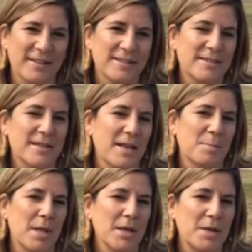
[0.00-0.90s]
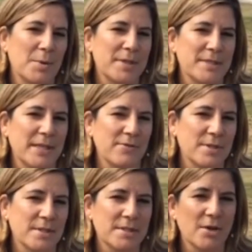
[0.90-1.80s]
This is Ana Blanca with the San
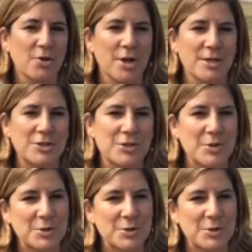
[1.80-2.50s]
Francisco International